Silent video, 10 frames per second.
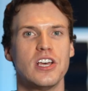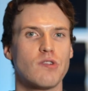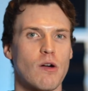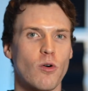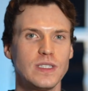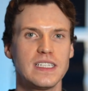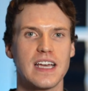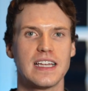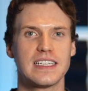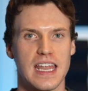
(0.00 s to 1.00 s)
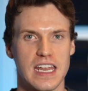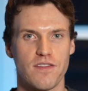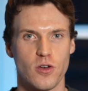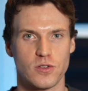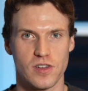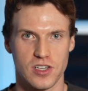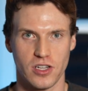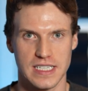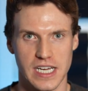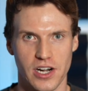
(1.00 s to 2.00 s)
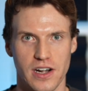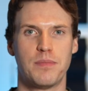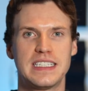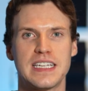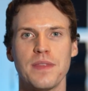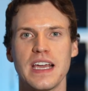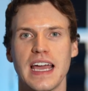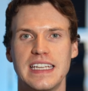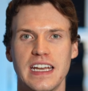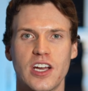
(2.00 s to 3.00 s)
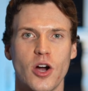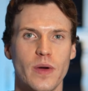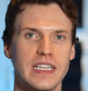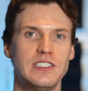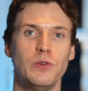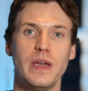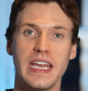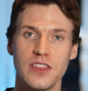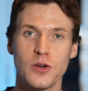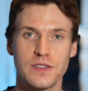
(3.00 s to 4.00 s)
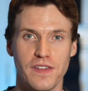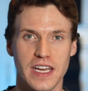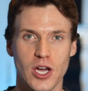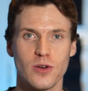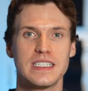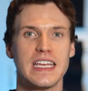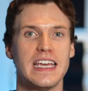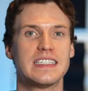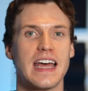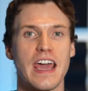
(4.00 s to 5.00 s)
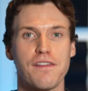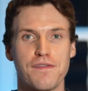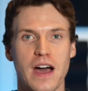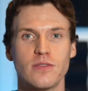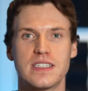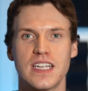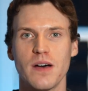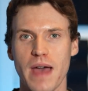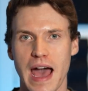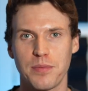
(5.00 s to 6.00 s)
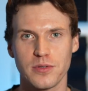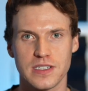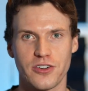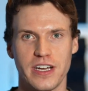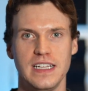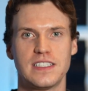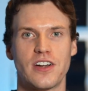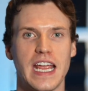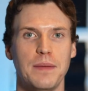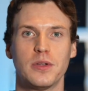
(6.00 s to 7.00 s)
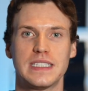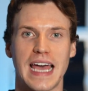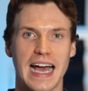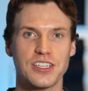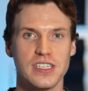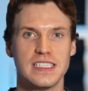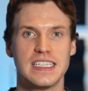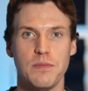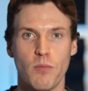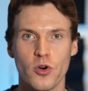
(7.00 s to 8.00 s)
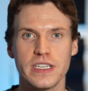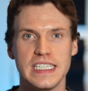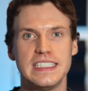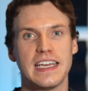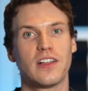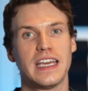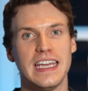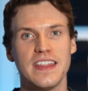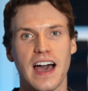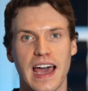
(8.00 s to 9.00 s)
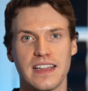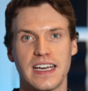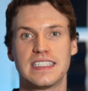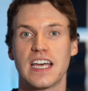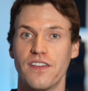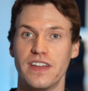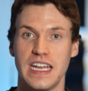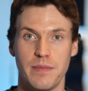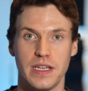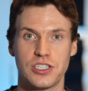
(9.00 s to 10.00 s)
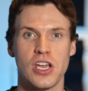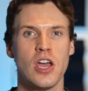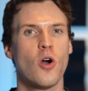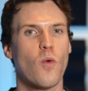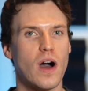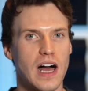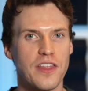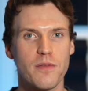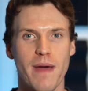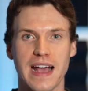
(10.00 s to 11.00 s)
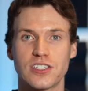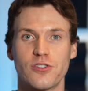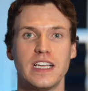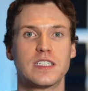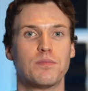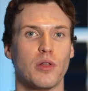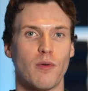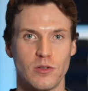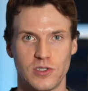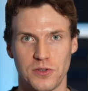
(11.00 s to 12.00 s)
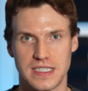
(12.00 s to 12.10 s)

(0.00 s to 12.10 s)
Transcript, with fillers: So I won't discuss any of those results here. But something I didn't go into in those videos is that I found some Apple screens are able to actually see more detail in the highlights of an image, while other Mac screens blow out those